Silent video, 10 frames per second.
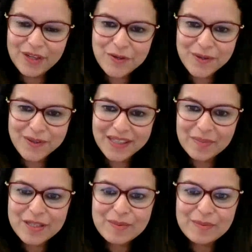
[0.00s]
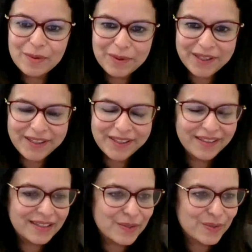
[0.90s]
innovation that I'm
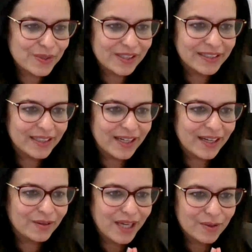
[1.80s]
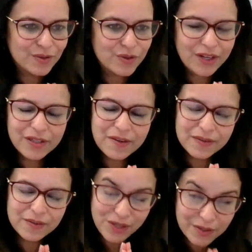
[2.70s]
exploring is really around how
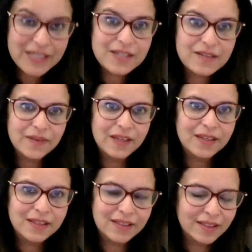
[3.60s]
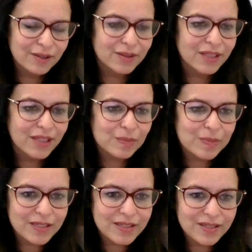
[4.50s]
generative AI could
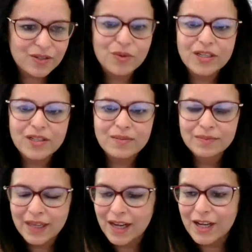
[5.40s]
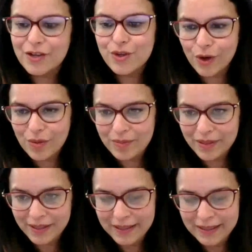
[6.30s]
help us do our
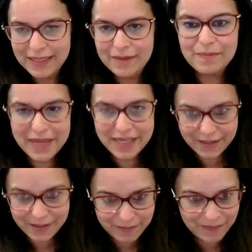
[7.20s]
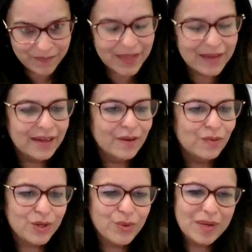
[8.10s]
job better.
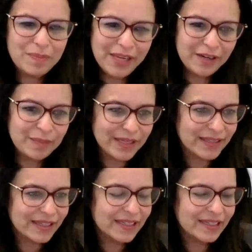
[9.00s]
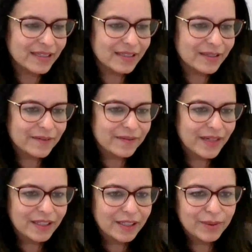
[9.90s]
What do I mean by that?
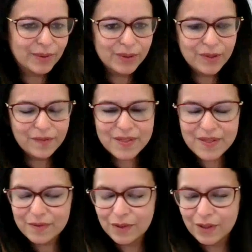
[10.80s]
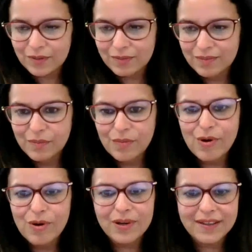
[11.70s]
Frankly, all of us have got
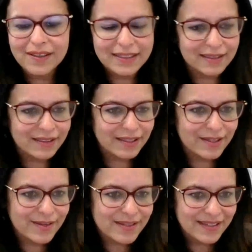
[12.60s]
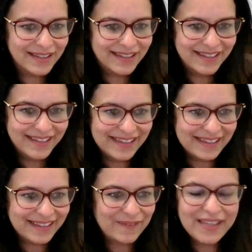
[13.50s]
more ideas
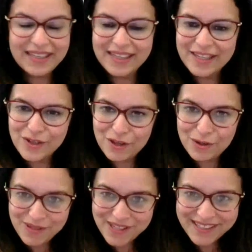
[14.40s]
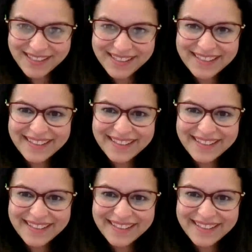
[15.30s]
that we can execute,